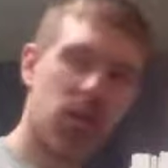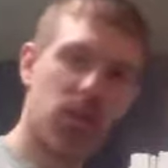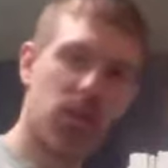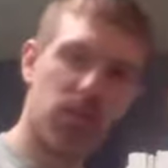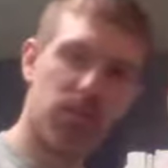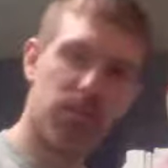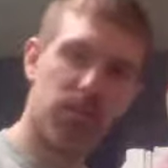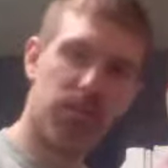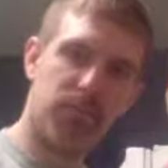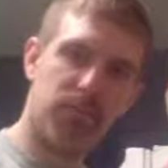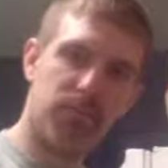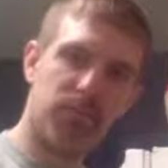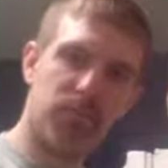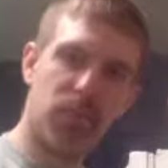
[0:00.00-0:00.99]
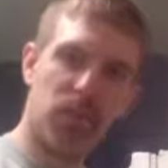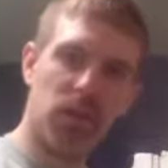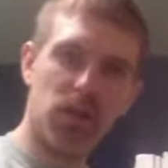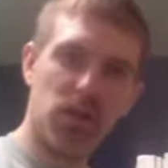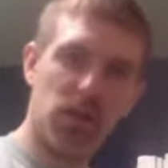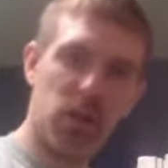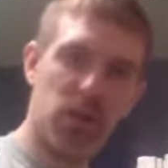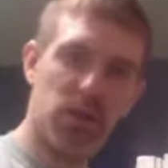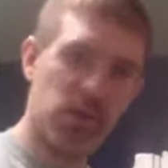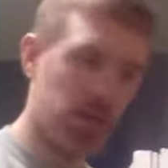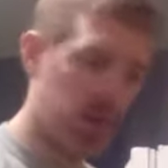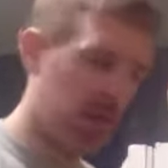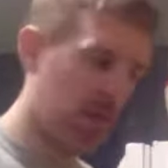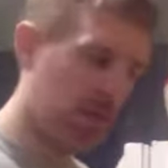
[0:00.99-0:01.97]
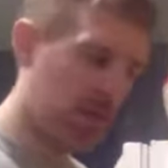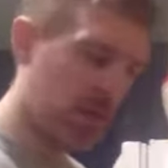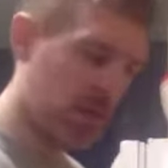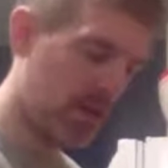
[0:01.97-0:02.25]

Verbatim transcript: just pulling them off the bulb.